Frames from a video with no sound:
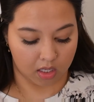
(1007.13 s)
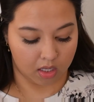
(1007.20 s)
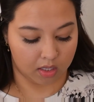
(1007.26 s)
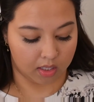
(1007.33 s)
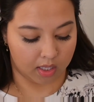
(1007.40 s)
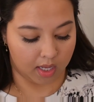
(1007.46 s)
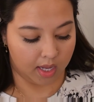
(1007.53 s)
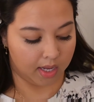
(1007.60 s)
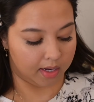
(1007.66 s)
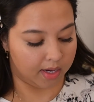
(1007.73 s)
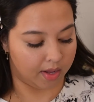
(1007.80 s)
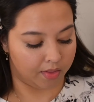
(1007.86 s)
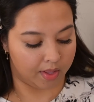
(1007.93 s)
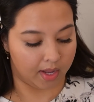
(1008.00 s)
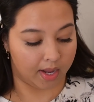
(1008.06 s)
Okay, now
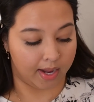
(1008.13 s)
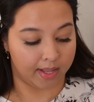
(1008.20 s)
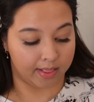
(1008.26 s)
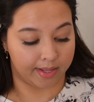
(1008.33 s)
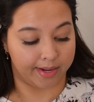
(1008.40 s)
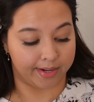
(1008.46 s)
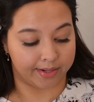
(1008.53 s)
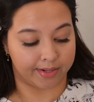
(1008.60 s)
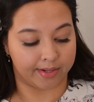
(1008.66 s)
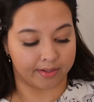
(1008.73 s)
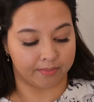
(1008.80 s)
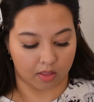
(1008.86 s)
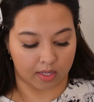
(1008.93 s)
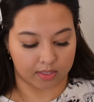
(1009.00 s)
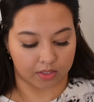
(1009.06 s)
the highlighter.
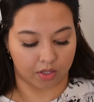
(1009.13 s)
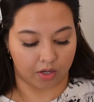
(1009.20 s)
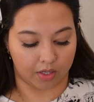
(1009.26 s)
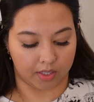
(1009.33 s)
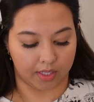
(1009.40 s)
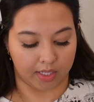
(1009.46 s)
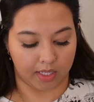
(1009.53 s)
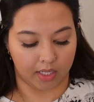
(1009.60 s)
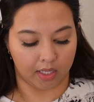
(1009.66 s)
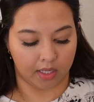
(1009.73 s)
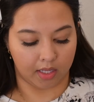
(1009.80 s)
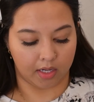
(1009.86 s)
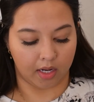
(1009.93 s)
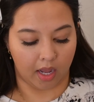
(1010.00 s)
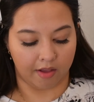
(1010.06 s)
That's hard
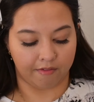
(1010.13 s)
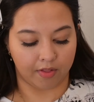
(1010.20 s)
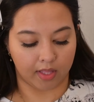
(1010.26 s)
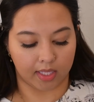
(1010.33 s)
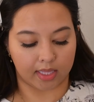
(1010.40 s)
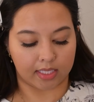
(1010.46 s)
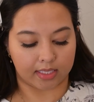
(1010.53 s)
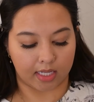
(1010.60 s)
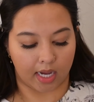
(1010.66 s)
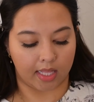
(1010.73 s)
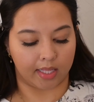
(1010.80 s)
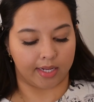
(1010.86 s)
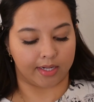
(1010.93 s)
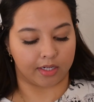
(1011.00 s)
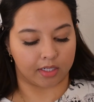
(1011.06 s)
again. I feel like this
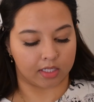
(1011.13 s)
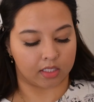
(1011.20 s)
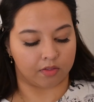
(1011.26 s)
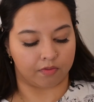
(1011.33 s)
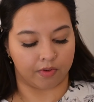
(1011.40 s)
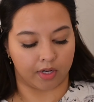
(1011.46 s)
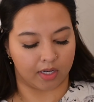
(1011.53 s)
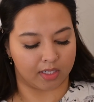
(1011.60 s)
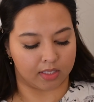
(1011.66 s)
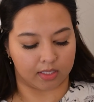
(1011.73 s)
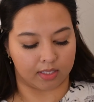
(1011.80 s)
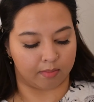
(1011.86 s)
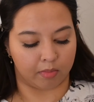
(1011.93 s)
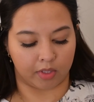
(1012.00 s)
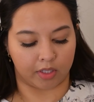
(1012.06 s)
highlighter is very
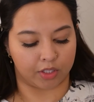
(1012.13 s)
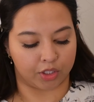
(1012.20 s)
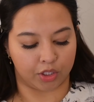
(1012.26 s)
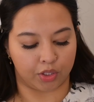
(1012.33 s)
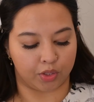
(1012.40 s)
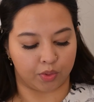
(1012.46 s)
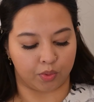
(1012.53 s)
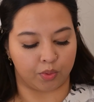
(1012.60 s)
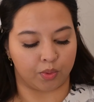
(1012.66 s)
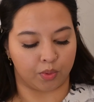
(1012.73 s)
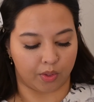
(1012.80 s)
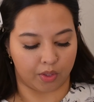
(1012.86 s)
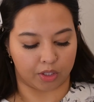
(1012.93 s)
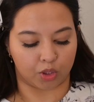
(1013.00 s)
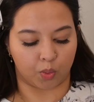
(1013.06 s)
similar to
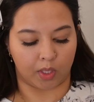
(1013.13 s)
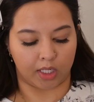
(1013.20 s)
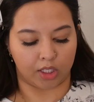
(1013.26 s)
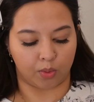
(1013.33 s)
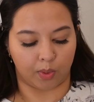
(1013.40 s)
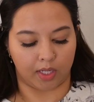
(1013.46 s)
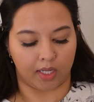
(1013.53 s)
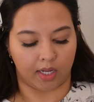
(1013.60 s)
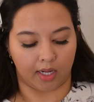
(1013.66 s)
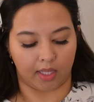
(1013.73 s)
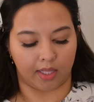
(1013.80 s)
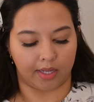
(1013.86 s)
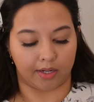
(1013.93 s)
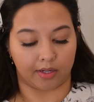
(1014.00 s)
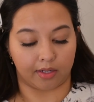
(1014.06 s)
the 2020
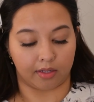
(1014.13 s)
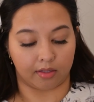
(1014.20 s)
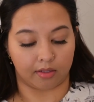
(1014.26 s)
highlighter.